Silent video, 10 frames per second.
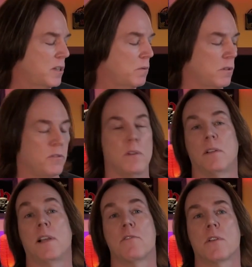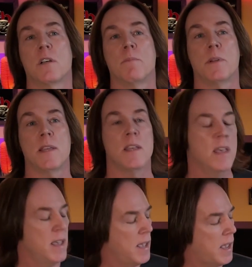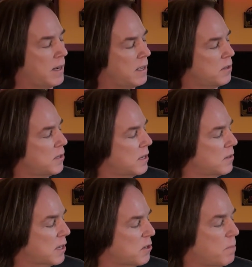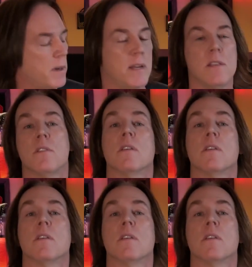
was through the Electric Company. And this is a Spidey